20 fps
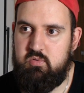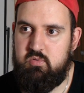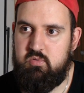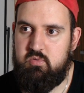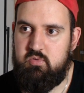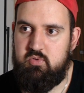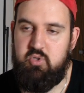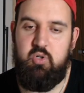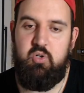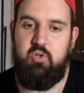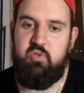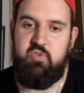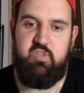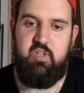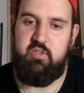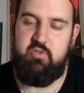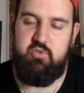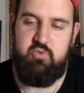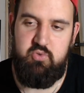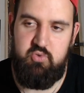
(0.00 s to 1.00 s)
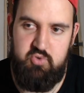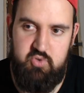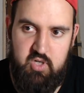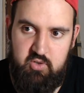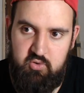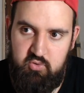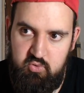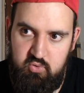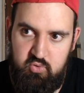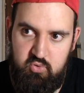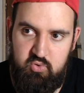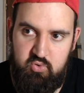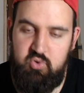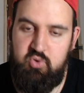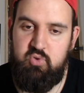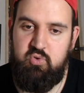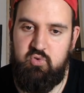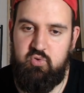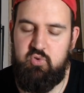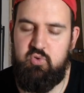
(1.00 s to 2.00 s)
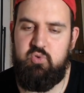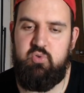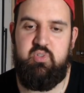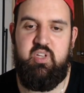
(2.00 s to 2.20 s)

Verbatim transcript: those that you try to do good to,